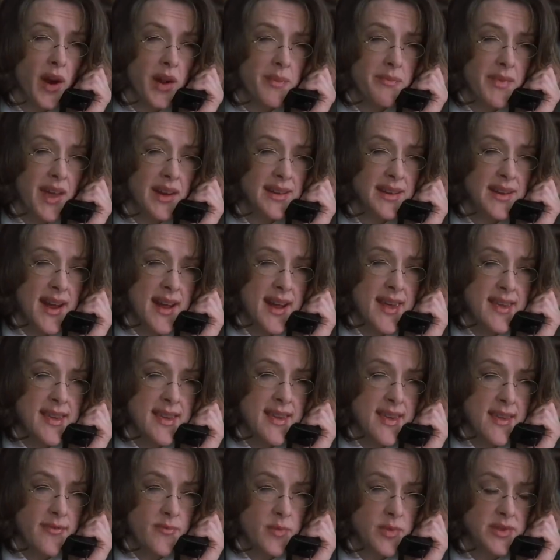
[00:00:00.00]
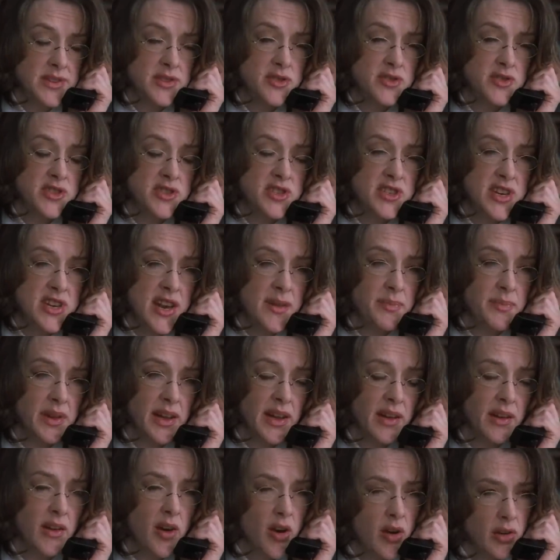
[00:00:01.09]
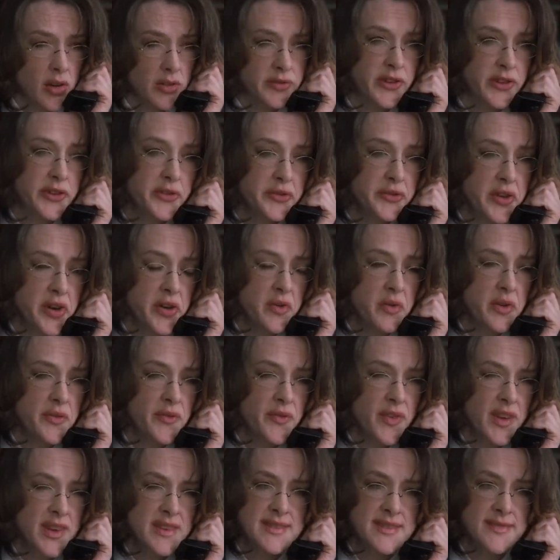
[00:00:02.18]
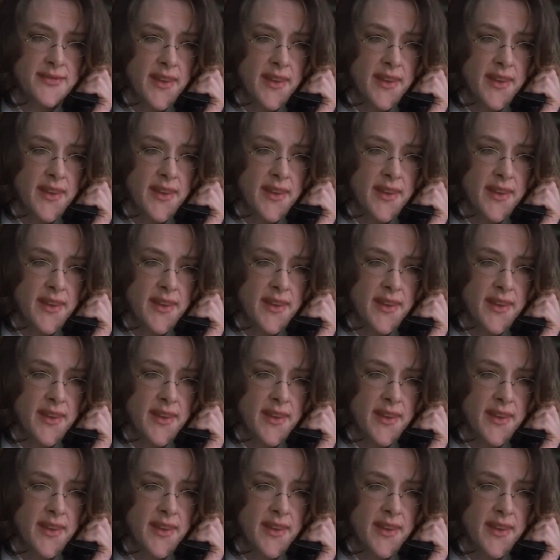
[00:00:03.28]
recommended I give Mr. Schneebly a call. Do you know if he's